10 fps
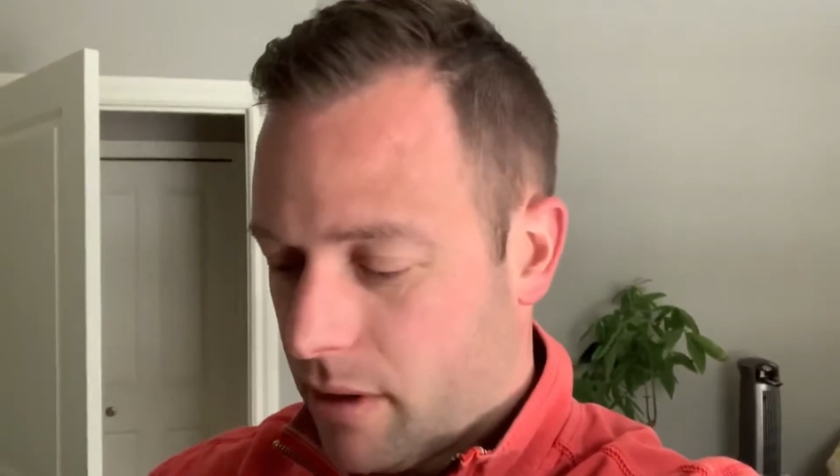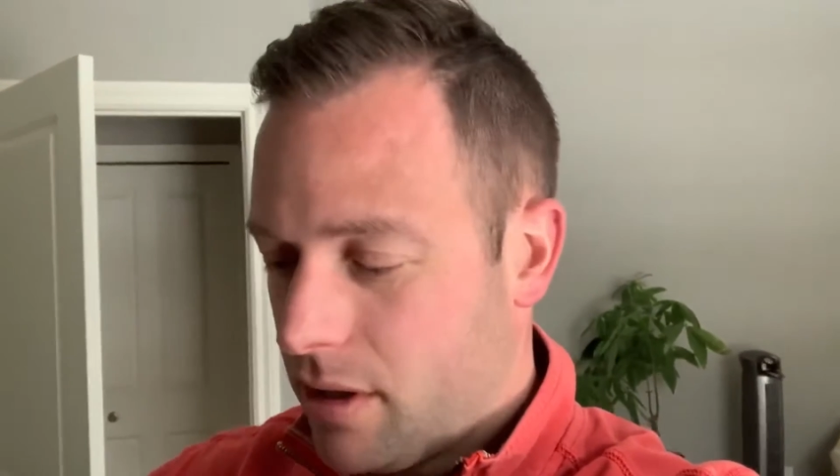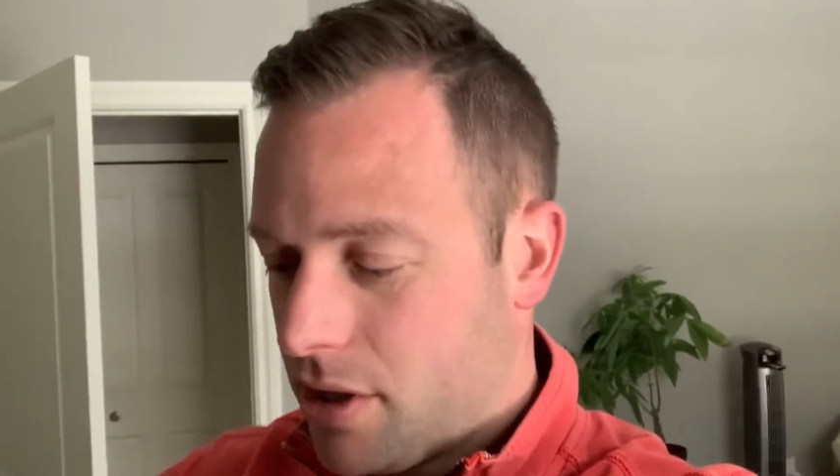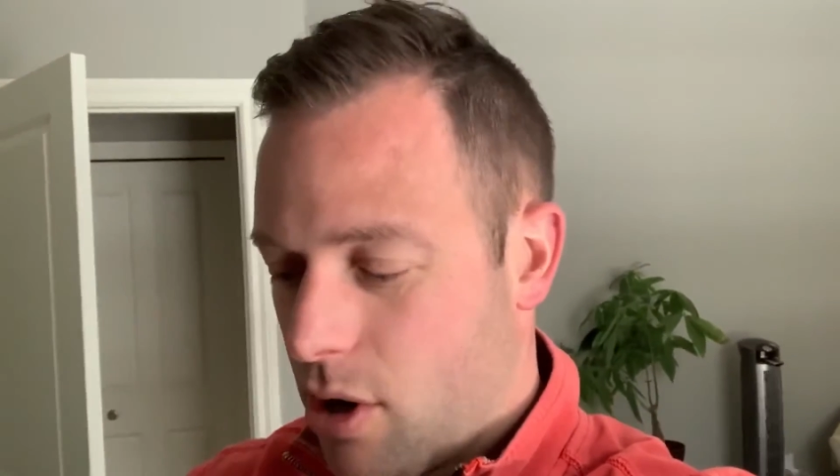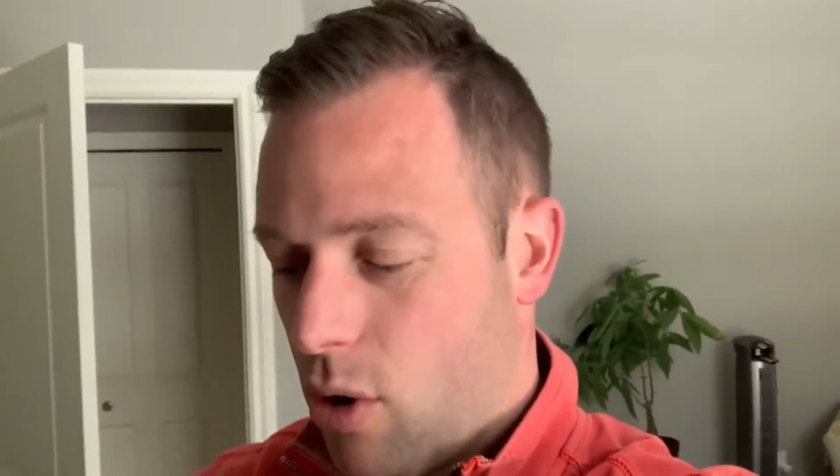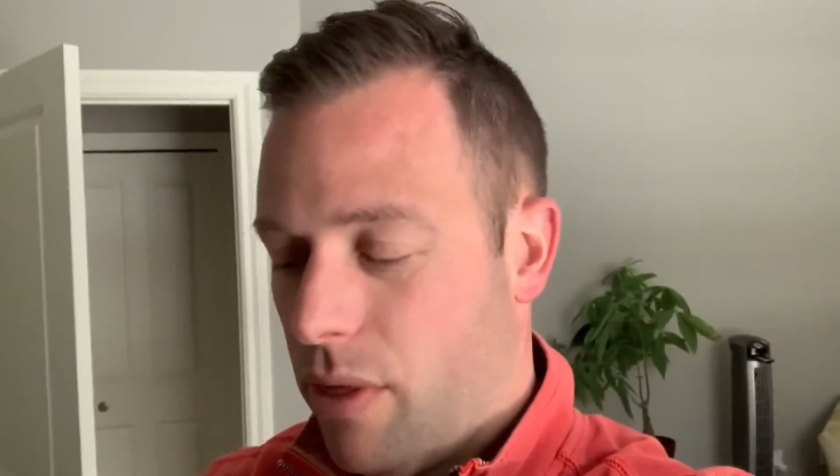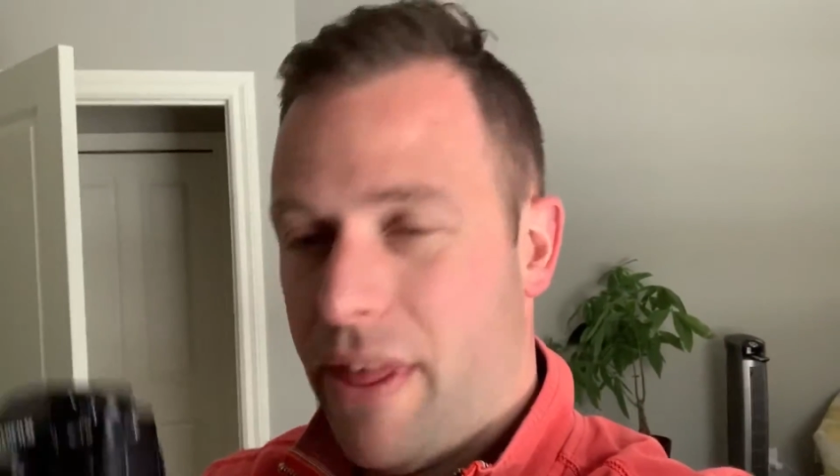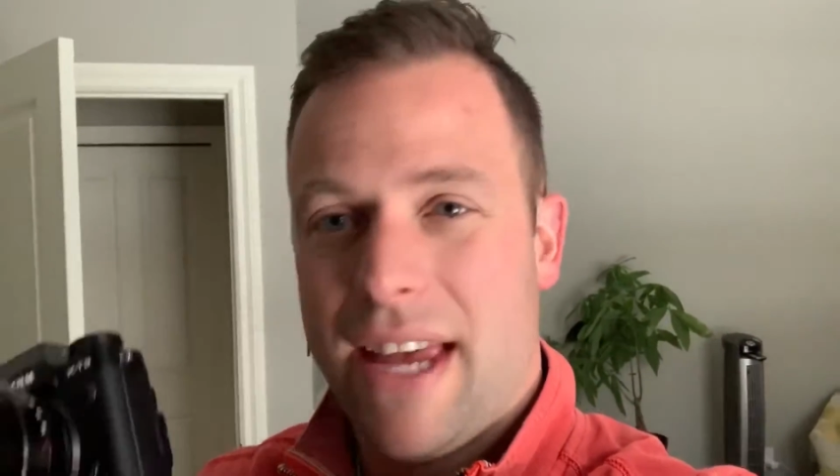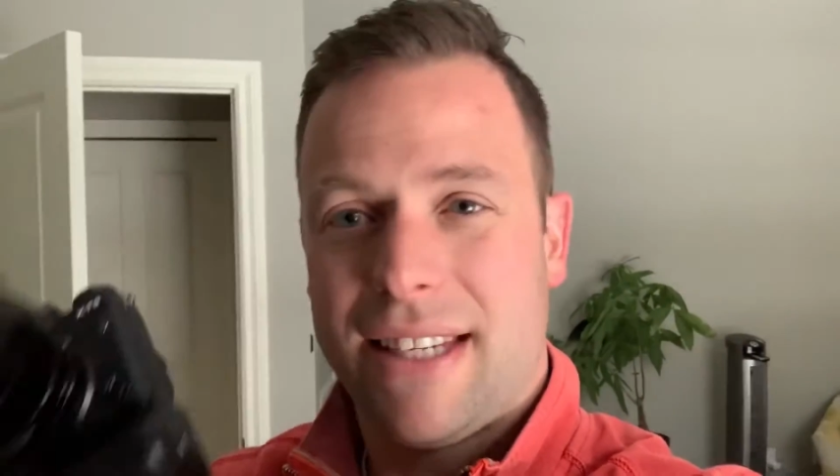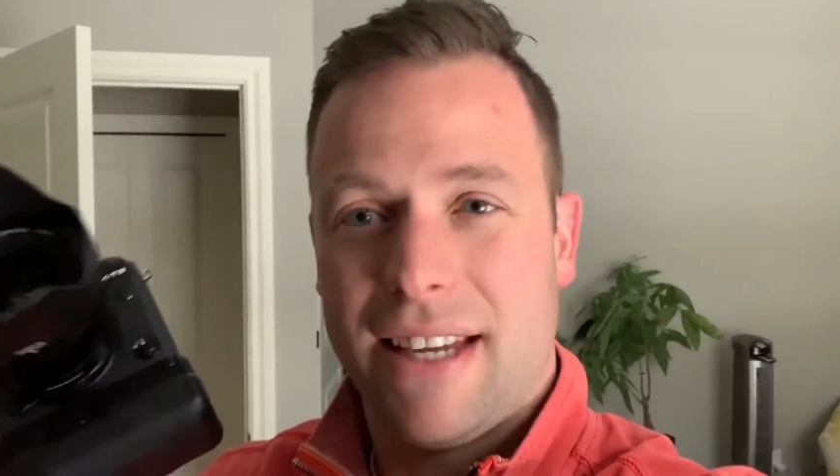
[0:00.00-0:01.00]
So
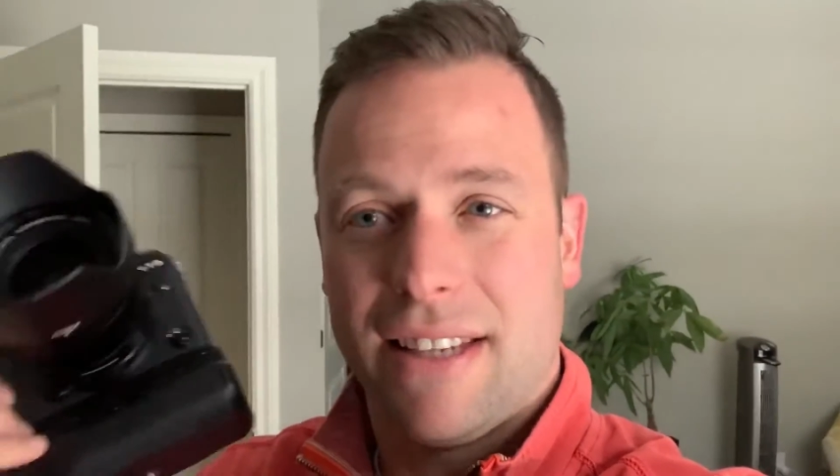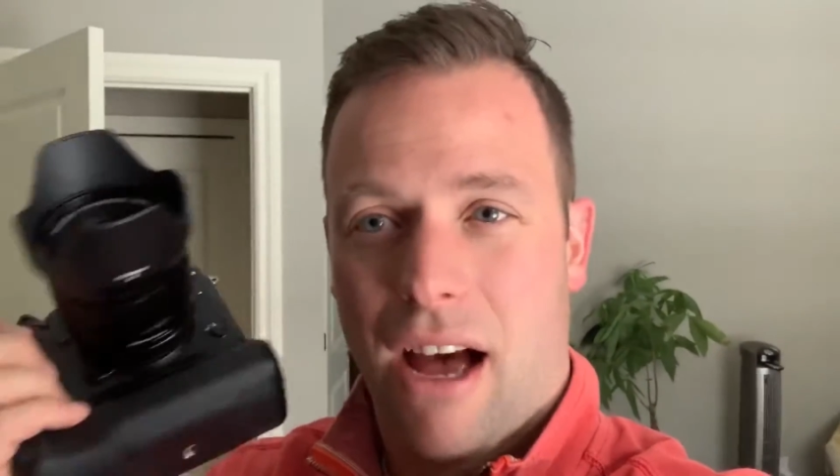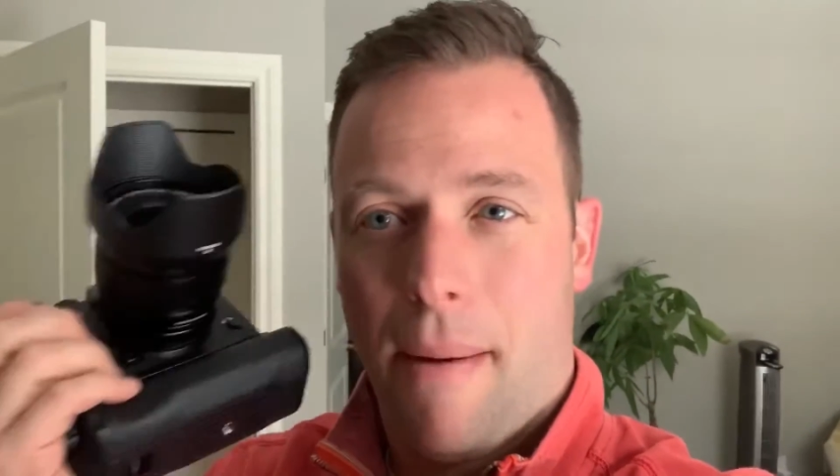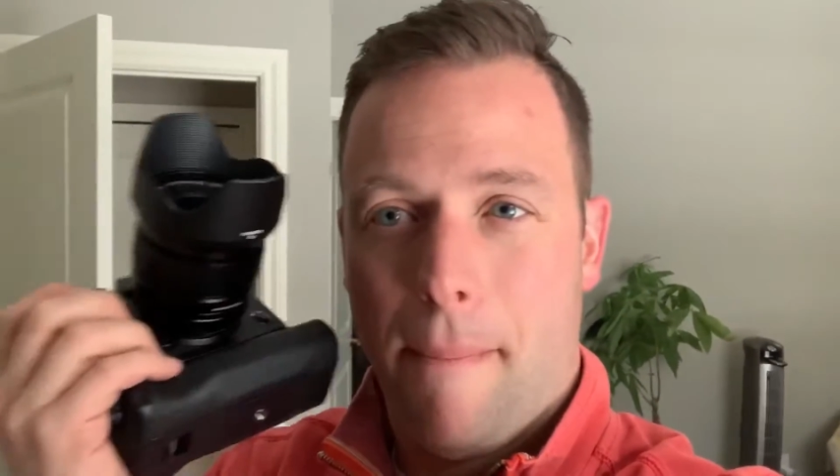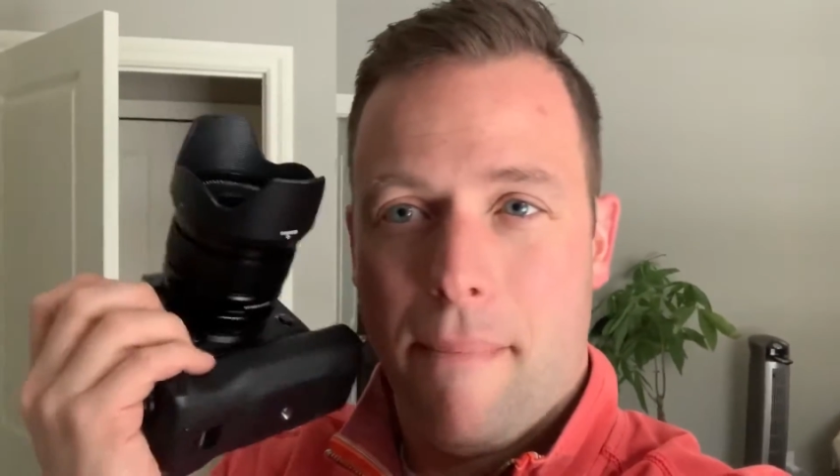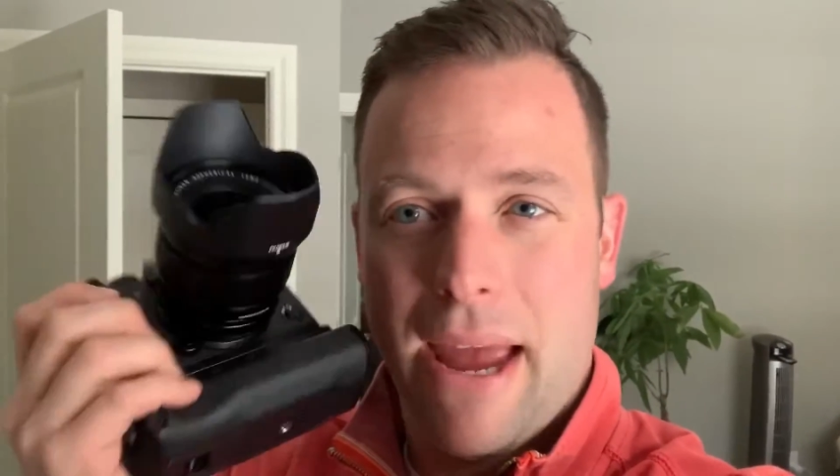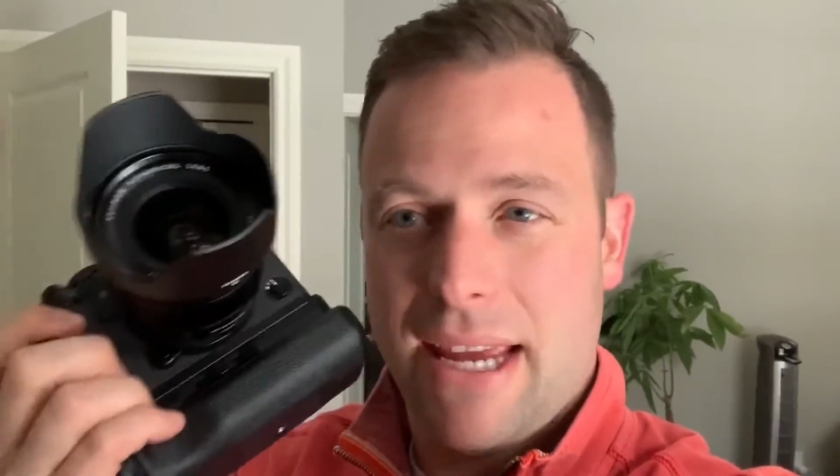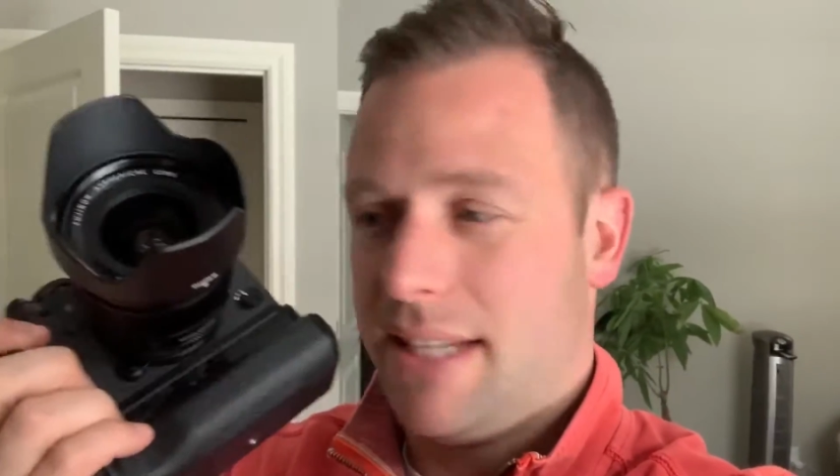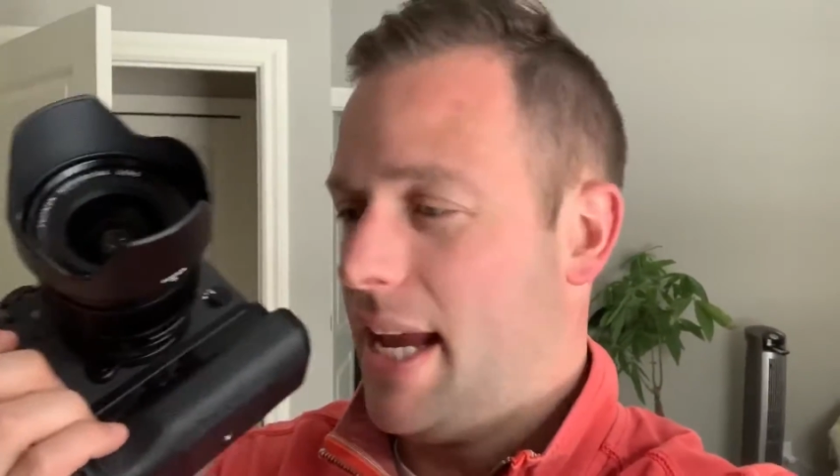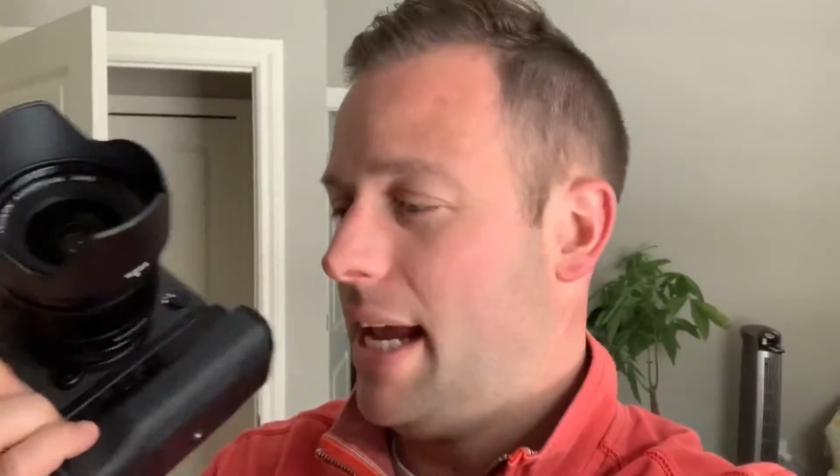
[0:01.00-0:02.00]
this is
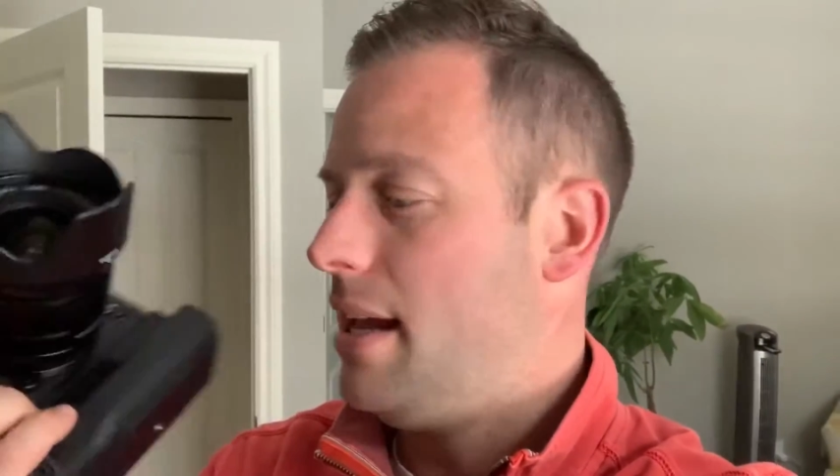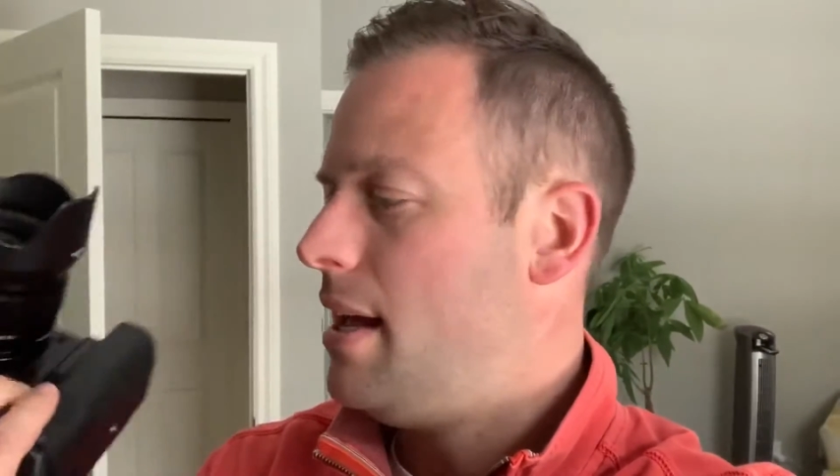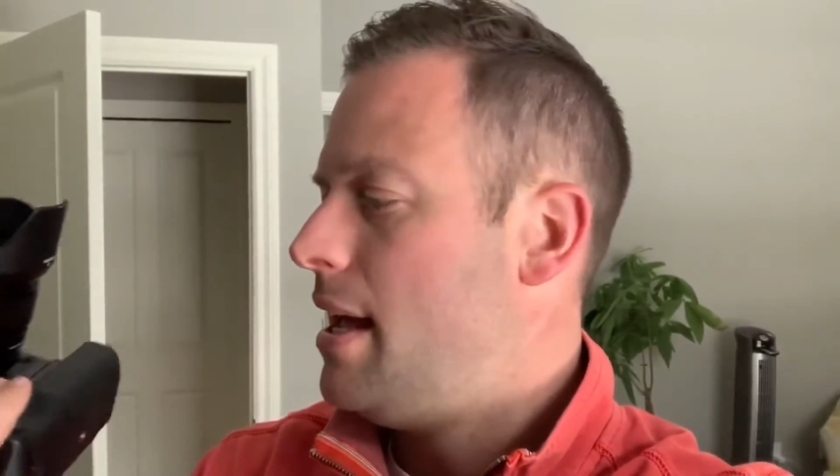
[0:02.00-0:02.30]
amazing.